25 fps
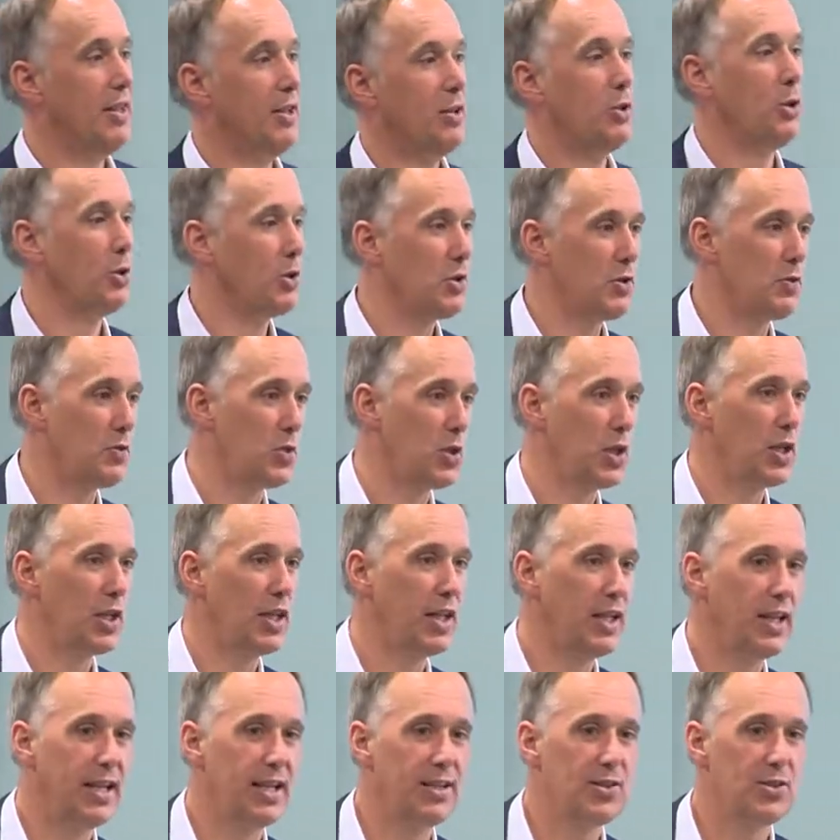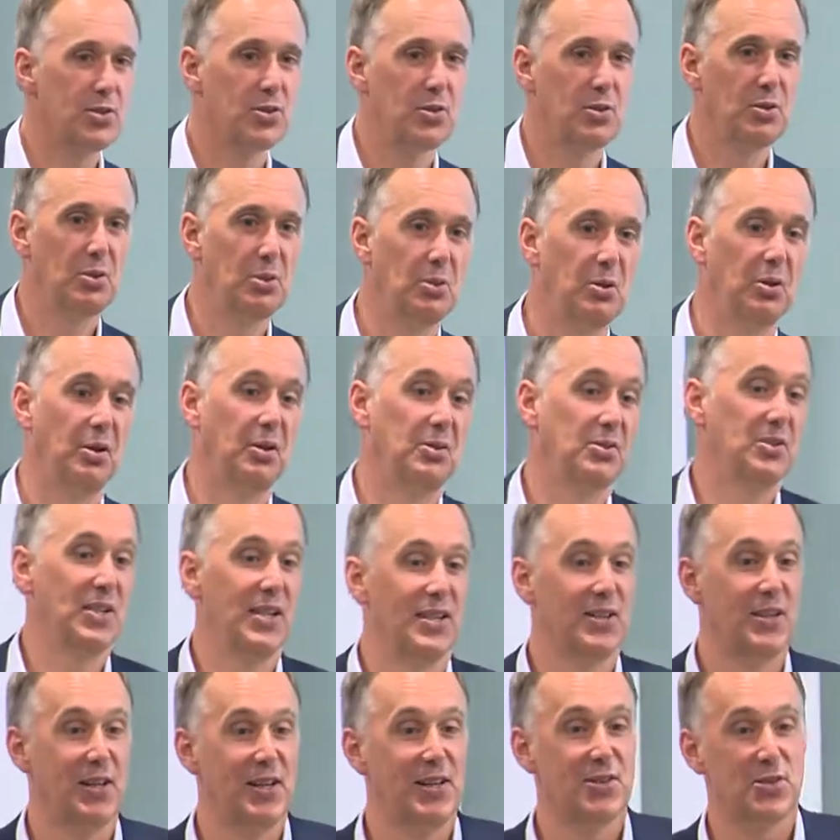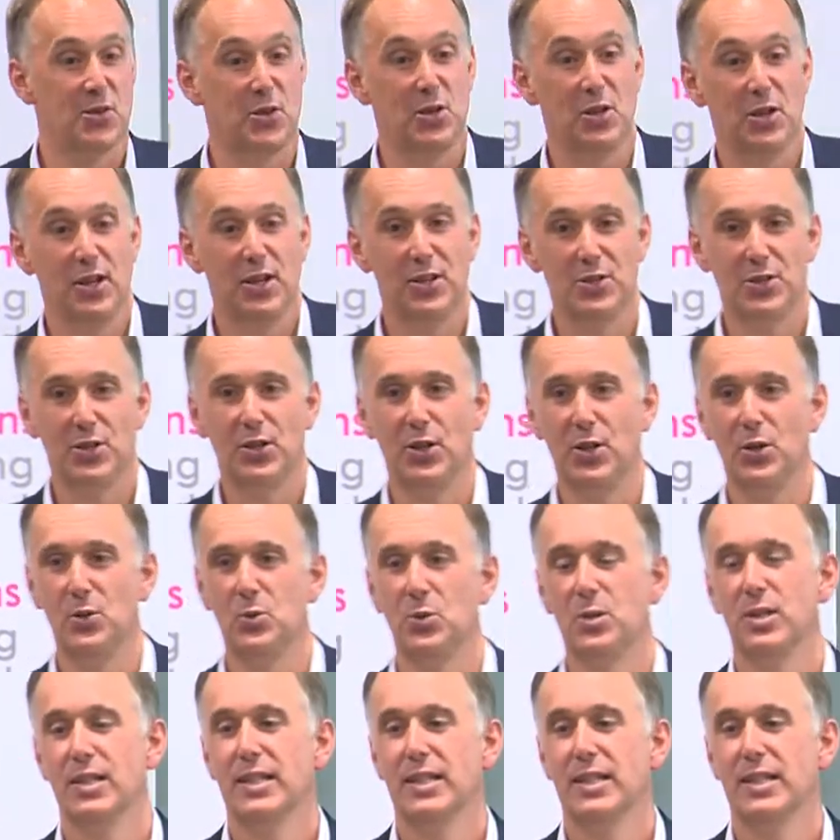Lots of shaking heads. I'll take that as a no.